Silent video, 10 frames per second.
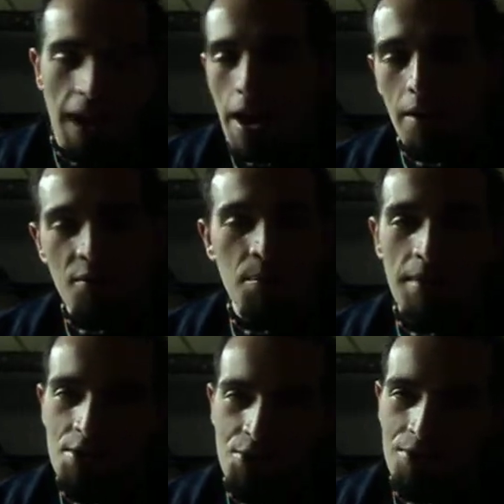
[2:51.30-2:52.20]
However
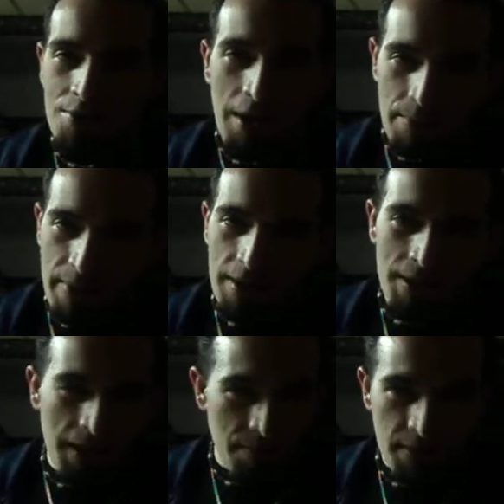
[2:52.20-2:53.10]
much
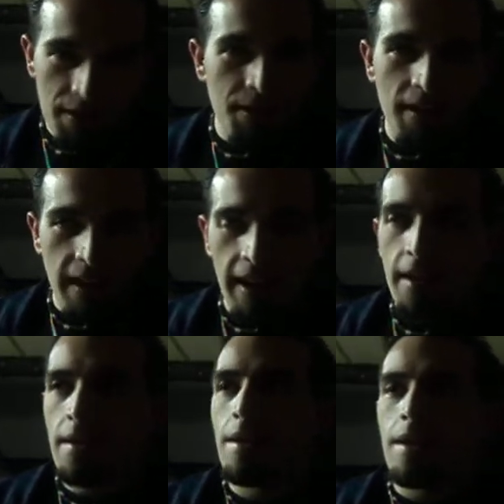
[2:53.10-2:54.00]
credibility you put to
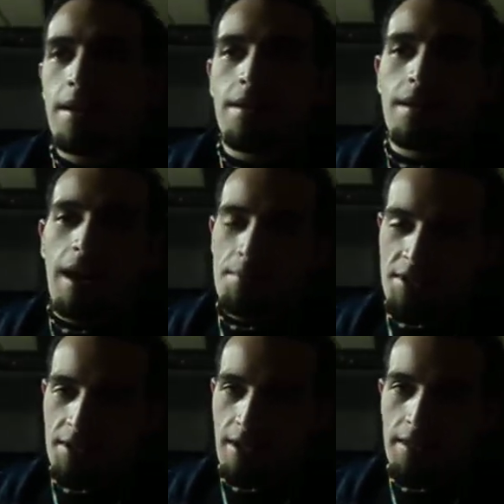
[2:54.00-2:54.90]
that, I'm
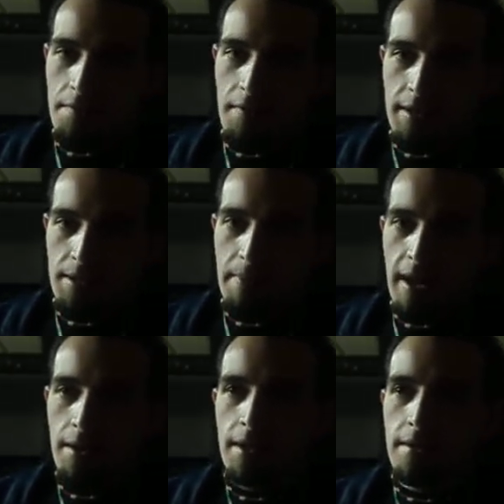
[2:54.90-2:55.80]
still on the fence
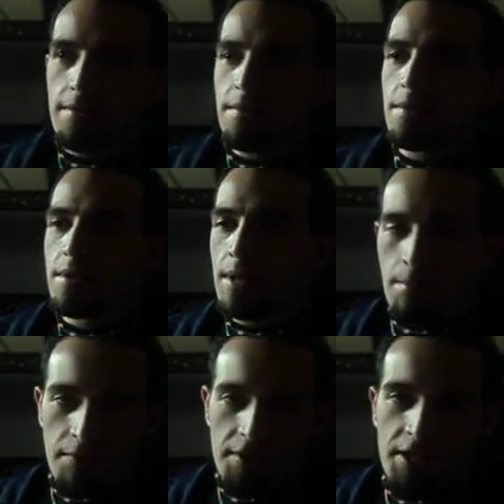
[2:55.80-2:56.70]
about it.
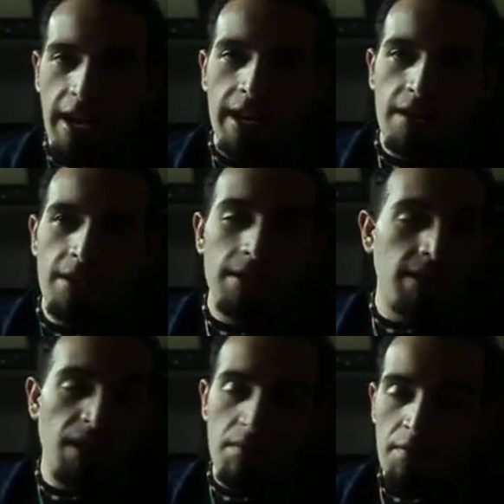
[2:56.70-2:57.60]
Some of it's accurate,
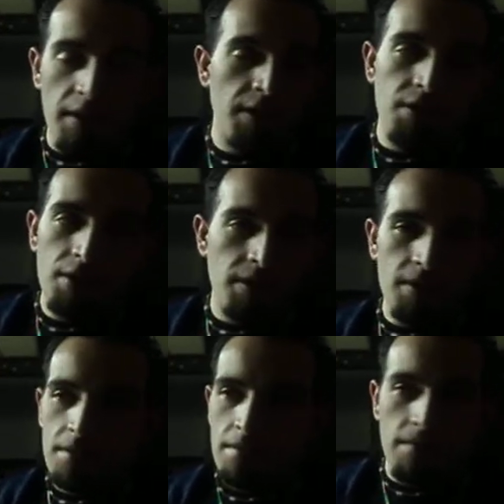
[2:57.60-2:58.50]
some of it is
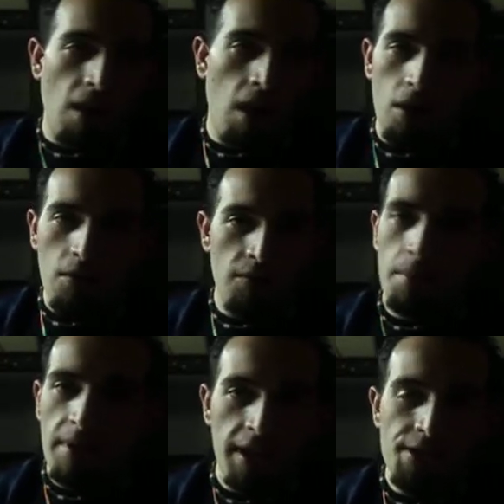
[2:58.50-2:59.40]
just all over the
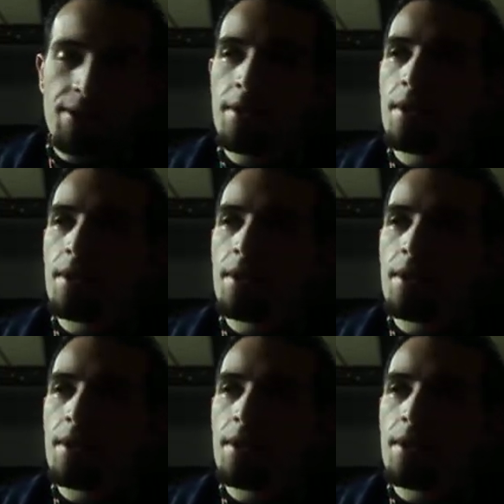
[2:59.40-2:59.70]
place.